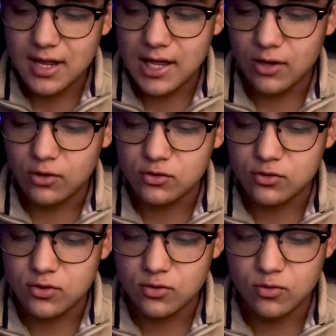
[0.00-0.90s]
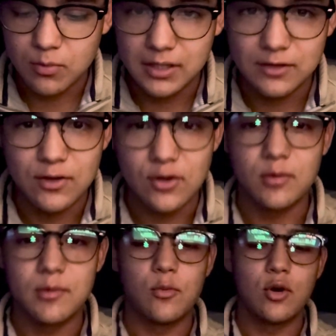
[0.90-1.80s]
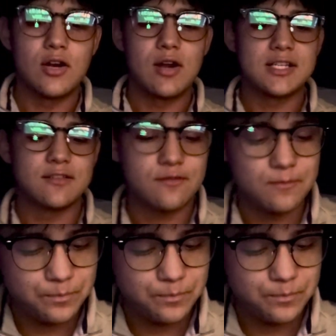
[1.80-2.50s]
and also to make the video a little bit more interactive.